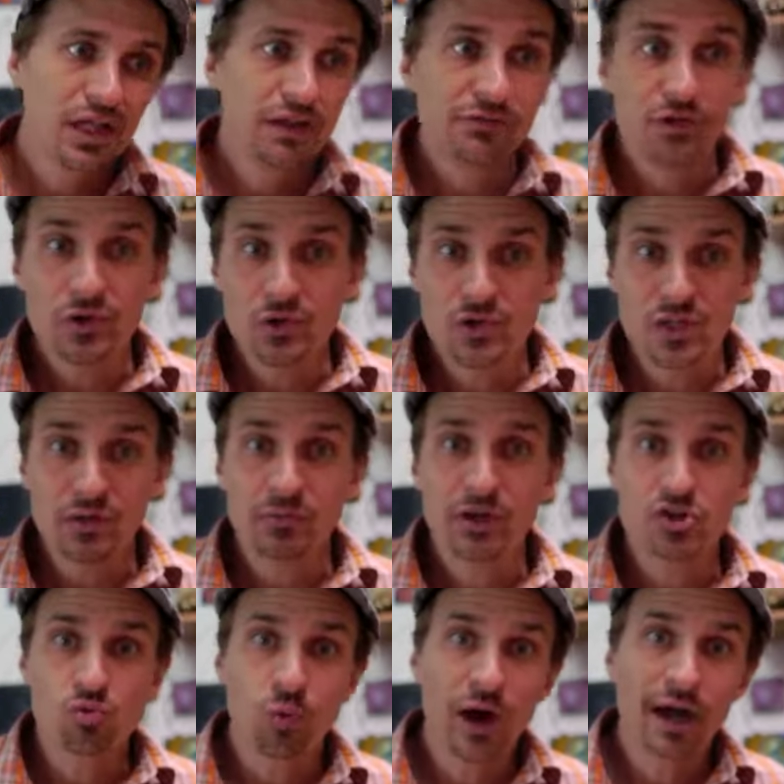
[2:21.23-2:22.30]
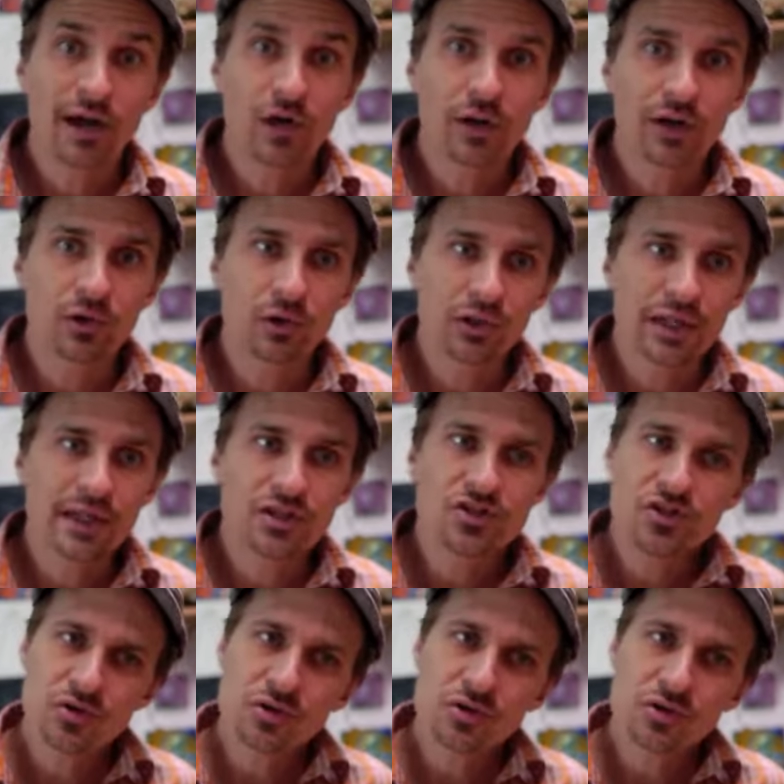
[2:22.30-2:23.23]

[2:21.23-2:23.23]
If you're using a much wider angle lens,